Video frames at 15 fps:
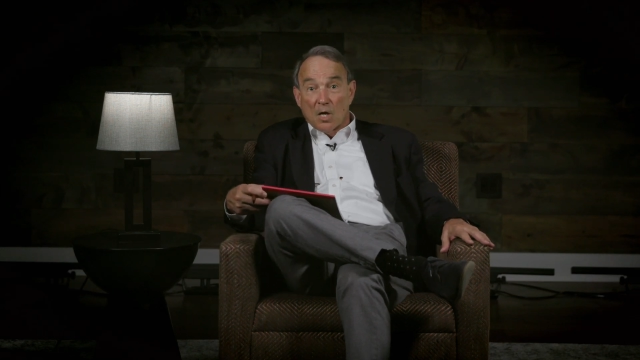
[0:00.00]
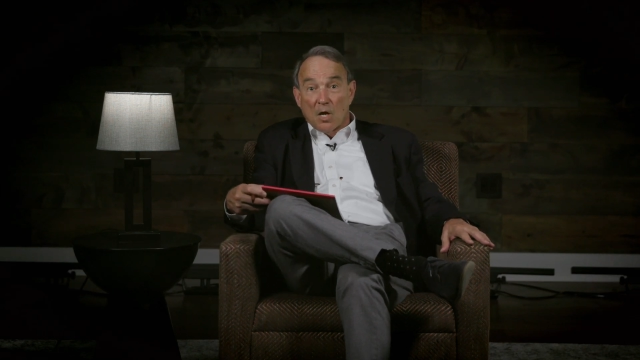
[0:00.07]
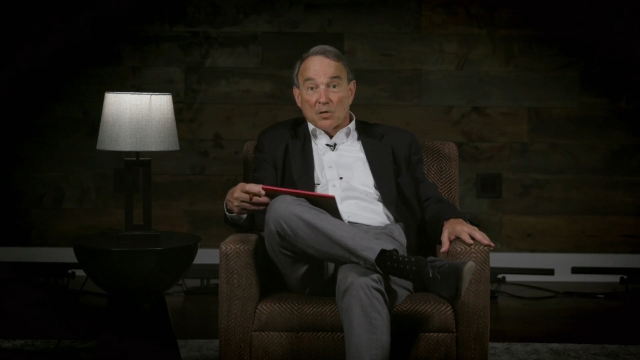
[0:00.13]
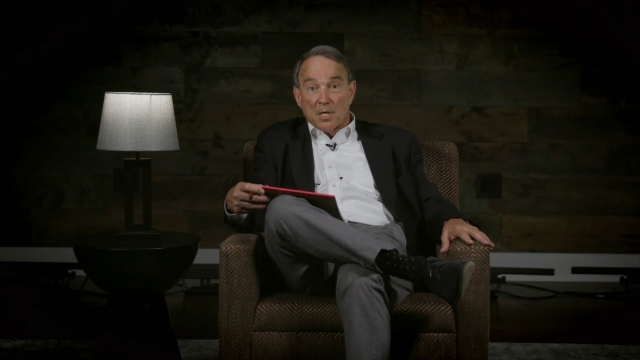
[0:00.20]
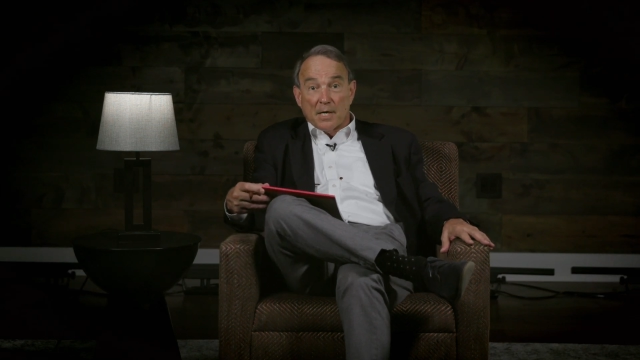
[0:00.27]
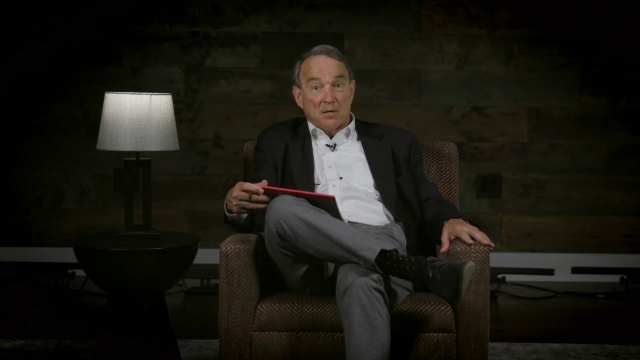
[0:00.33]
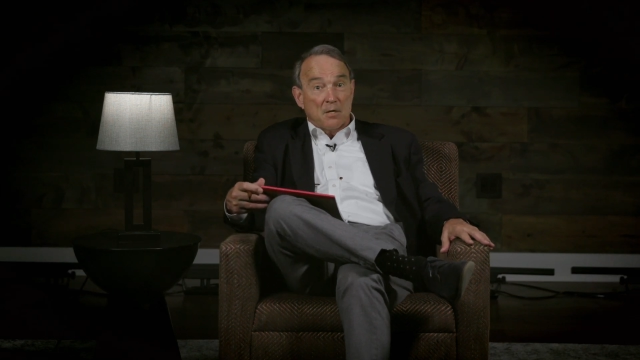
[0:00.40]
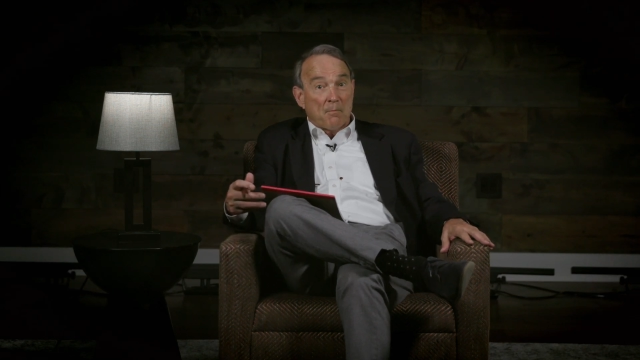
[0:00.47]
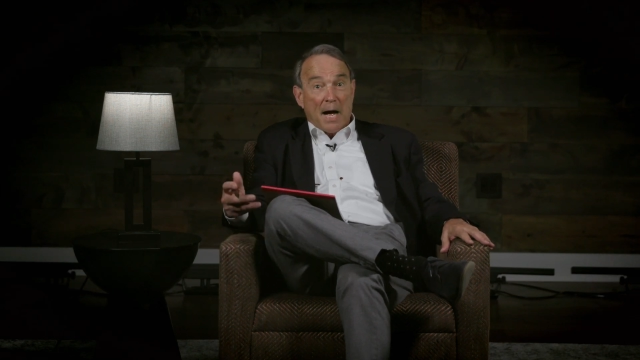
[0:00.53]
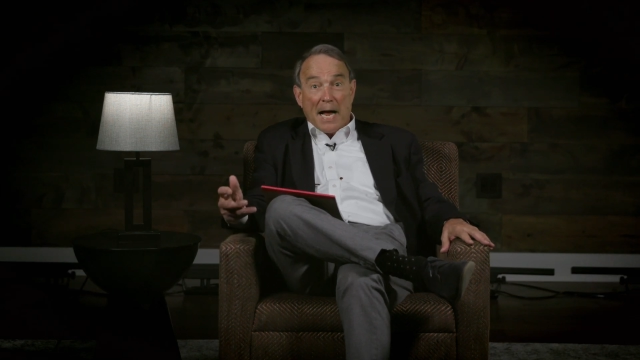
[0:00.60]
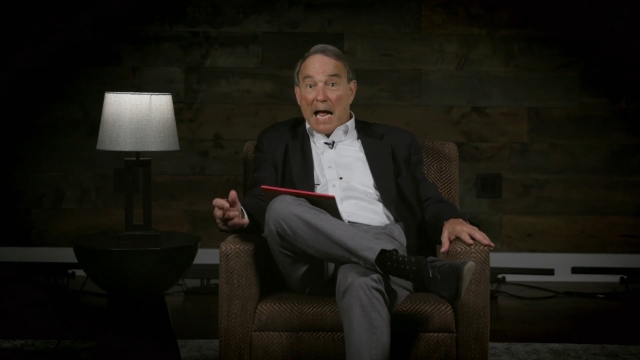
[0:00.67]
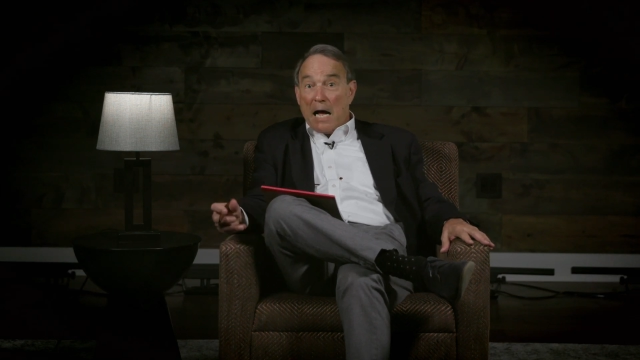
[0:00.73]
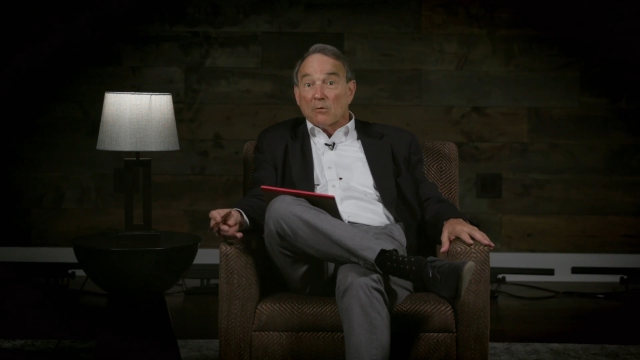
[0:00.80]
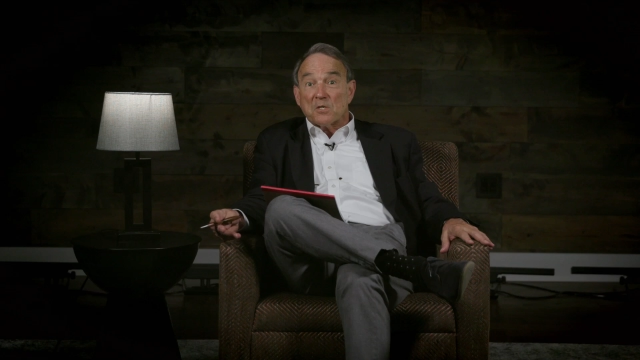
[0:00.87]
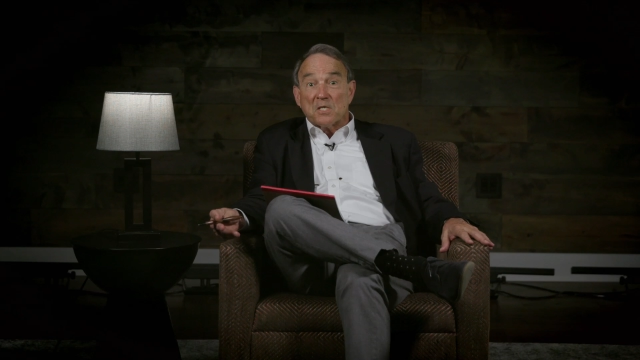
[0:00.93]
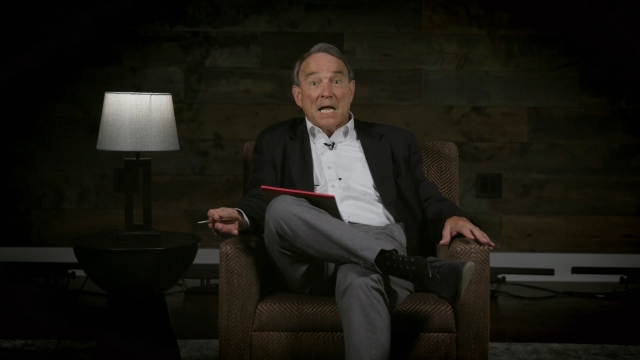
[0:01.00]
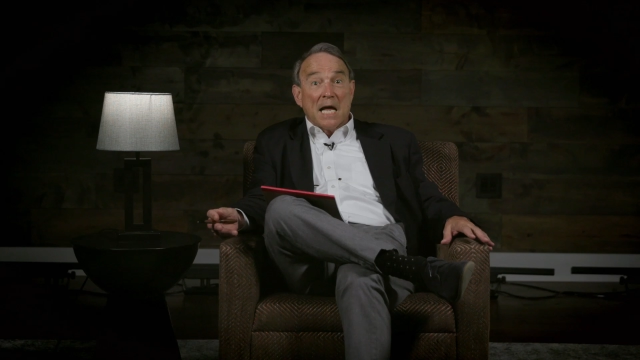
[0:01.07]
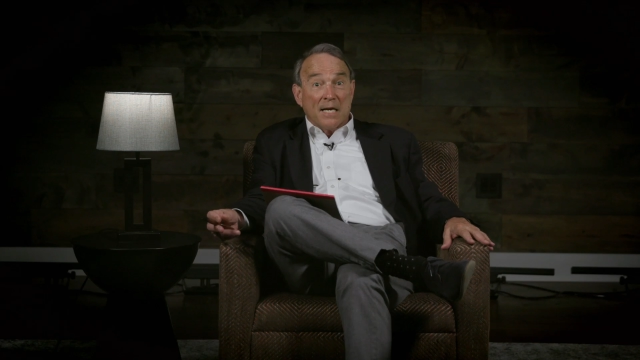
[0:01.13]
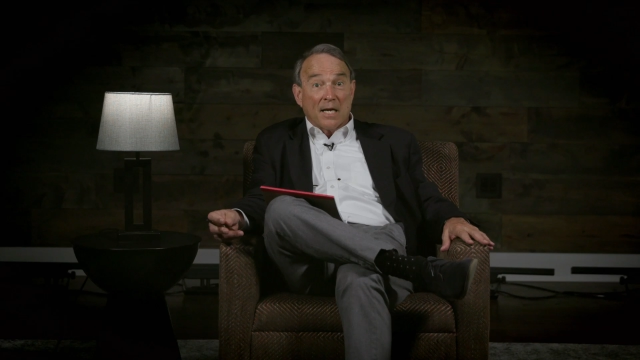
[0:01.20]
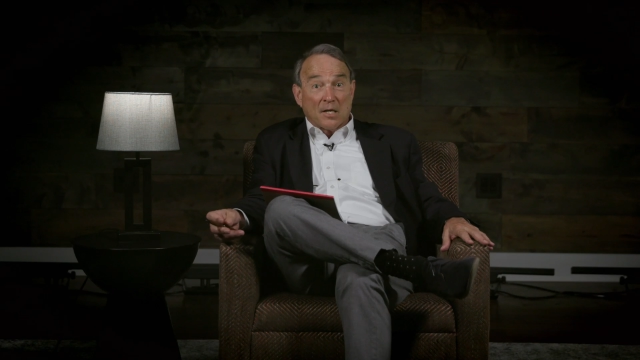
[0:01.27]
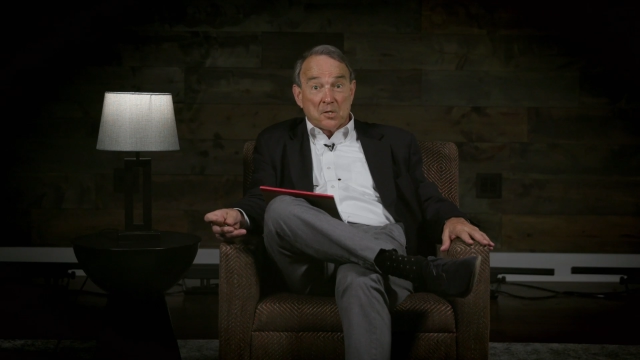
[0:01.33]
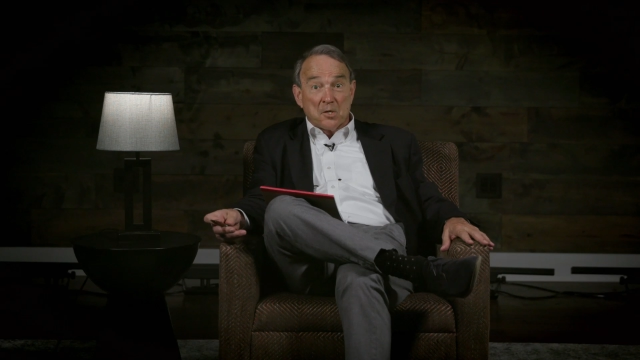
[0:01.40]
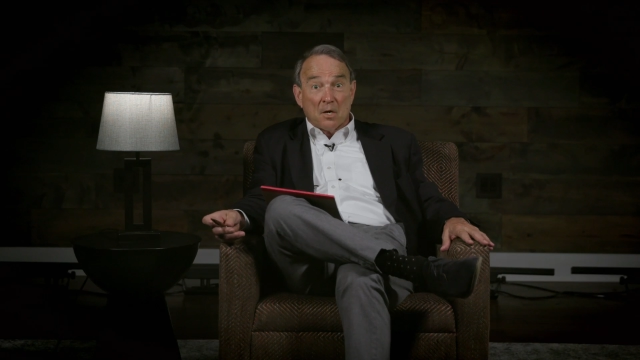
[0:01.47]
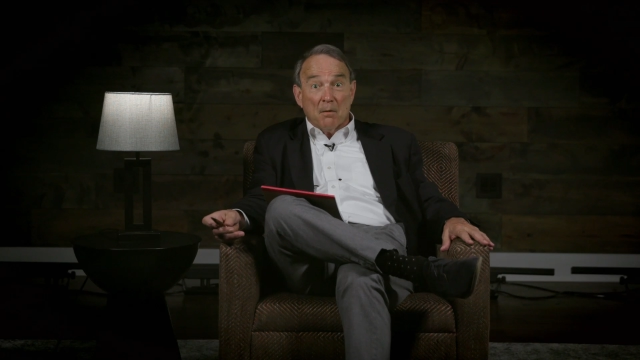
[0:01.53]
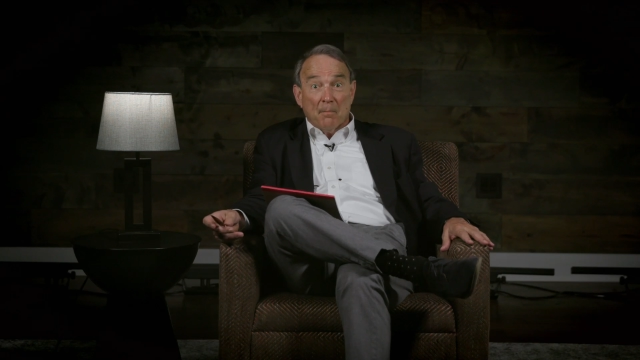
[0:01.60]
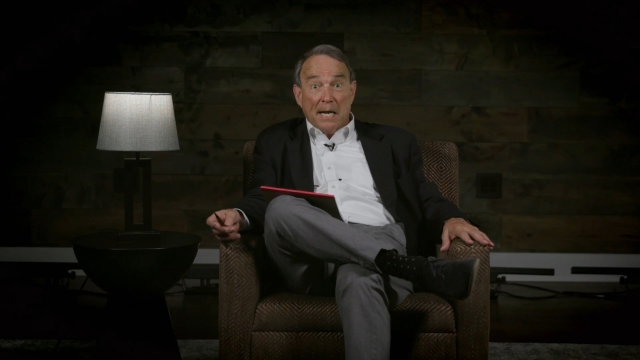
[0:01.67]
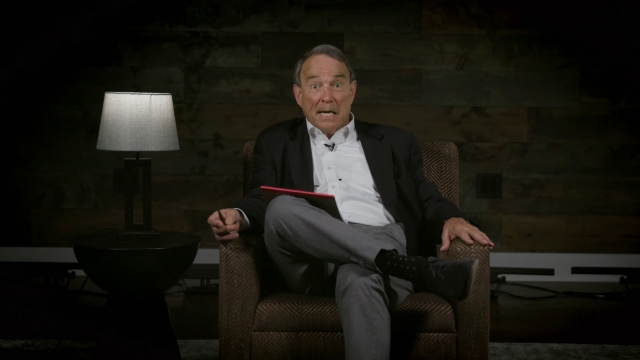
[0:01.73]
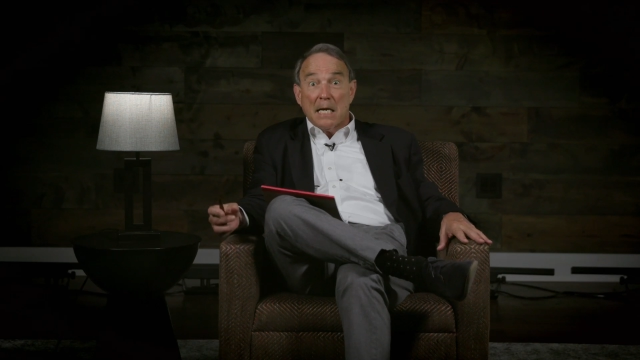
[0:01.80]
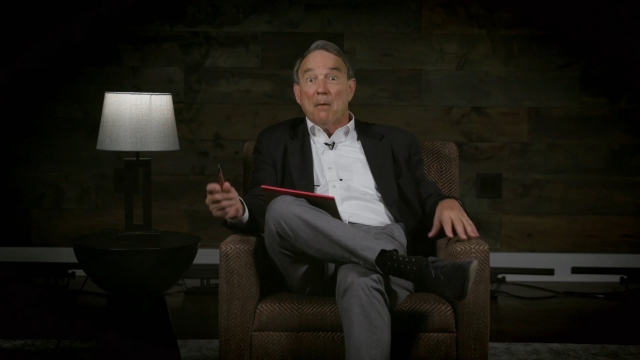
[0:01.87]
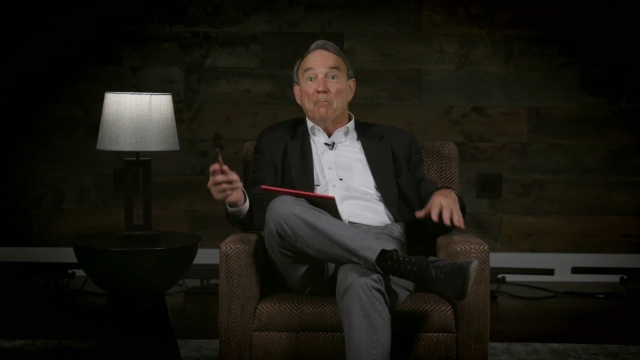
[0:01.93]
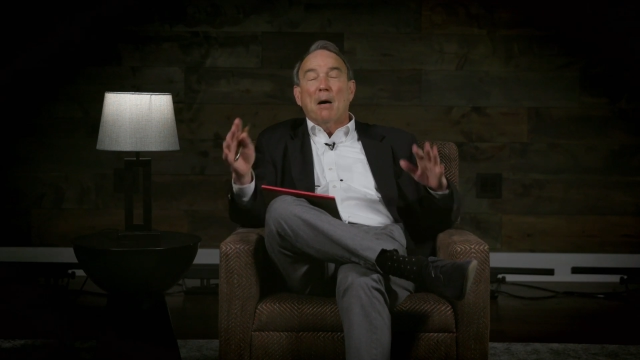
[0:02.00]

closely to my outstanding sermon,